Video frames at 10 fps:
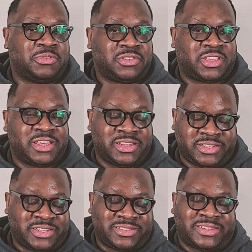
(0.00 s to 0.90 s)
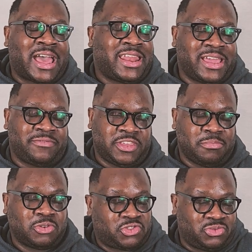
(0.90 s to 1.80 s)
Is again, it does not have the
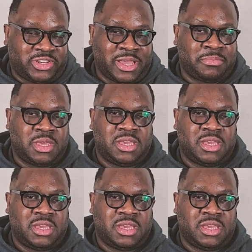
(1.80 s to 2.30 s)
emotional depth